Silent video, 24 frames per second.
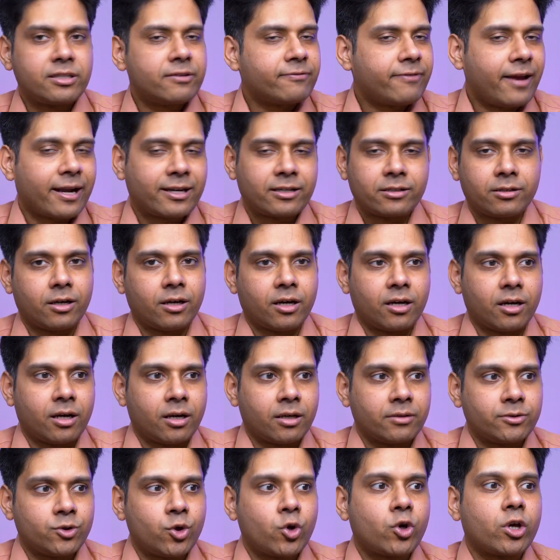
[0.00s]
In fact,
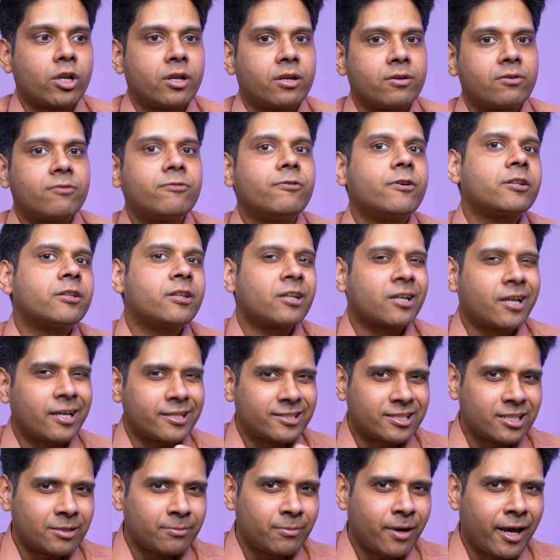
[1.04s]
you can further
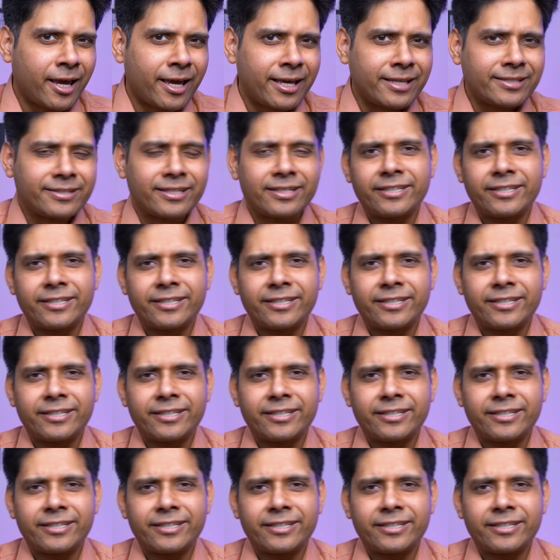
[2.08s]
customize